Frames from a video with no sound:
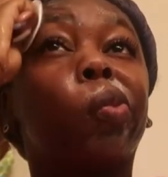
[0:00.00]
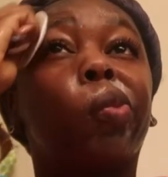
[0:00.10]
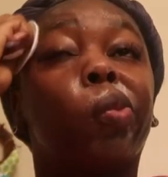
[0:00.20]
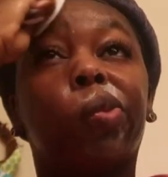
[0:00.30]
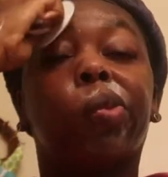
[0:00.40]

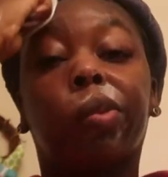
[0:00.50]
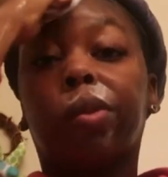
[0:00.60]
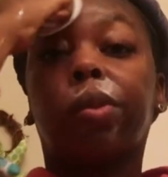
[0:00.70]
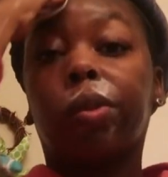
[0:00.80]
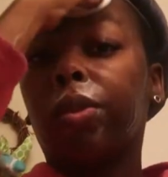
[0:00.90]
basically, it's
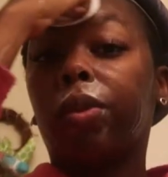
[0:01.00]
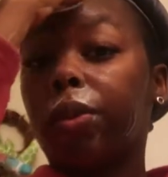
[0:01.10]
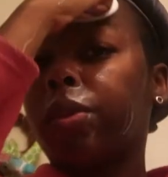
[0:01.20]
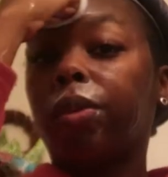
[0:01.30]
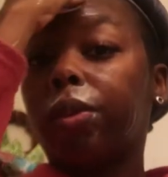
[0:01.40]
supposed to
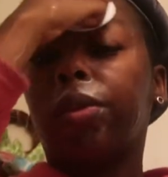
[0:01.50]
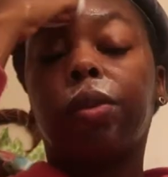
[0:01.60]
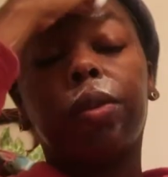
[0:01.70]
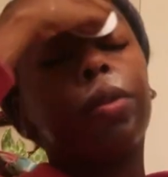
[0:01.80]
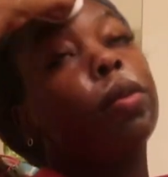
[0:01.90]
help
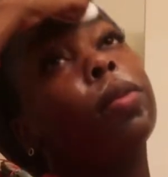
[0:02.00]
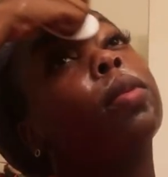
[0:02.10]
exfoliate the